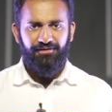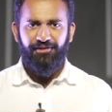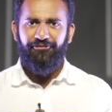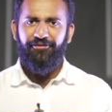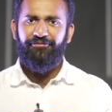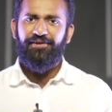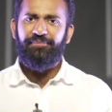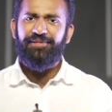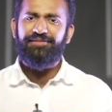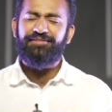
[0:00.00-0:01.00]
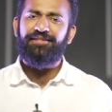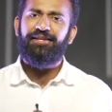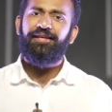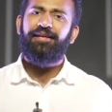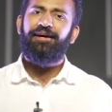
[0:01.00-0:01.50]
The fulfillment
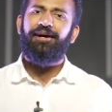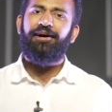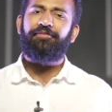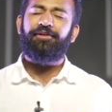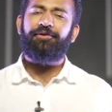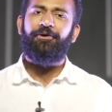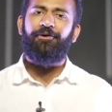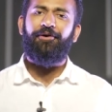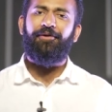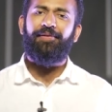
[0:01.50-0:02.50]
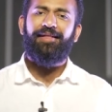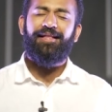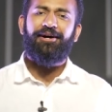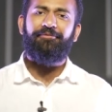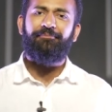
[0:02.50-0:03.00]
of the call
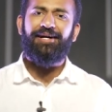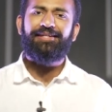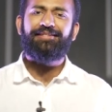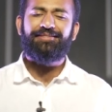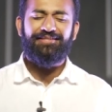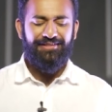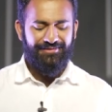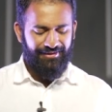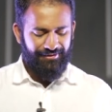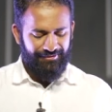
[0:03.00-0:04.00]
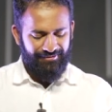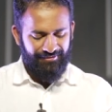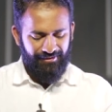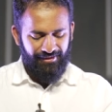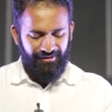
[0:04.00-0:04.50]
of Micah 6 8
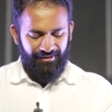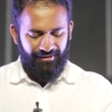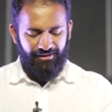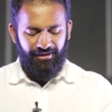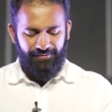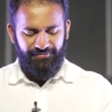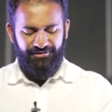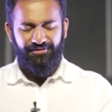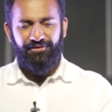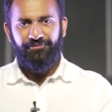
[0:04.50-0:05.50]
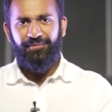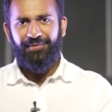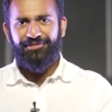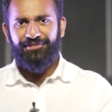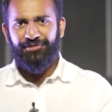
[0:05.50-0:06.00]
comes from
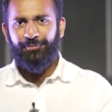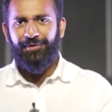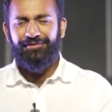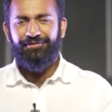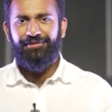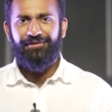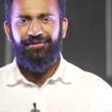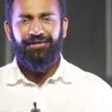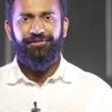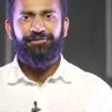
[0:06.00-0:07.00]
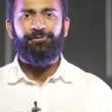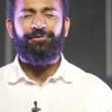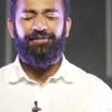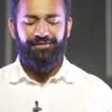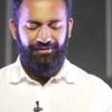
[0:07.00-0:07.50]
our surrender to
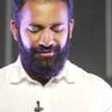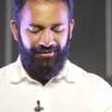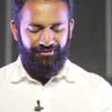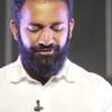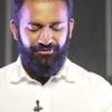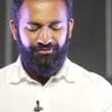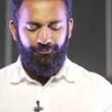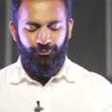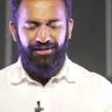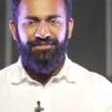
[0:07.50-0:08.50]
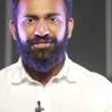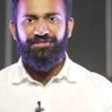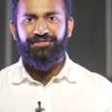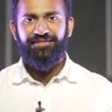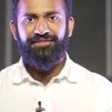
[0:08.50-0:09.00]
the
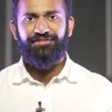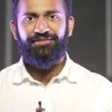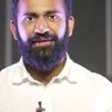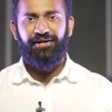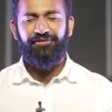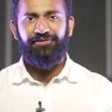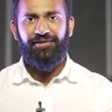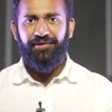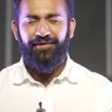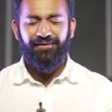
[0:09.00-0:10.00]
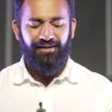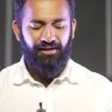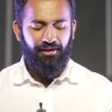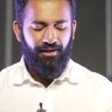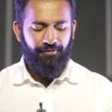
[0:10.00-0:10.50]
righteousness of God
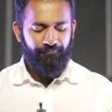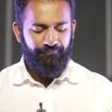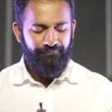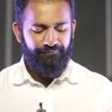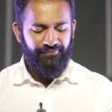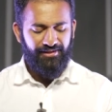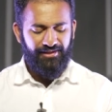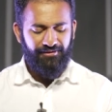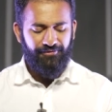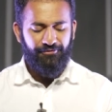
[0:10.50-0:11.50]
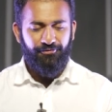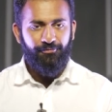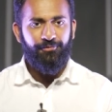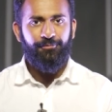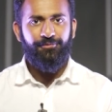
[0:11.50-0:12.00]
given
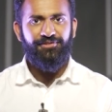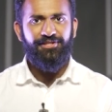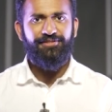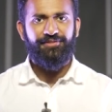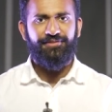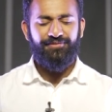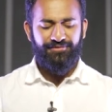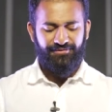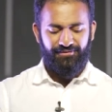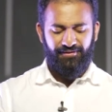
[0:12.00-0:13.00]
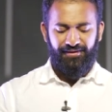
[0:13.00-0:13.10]
through Jesus.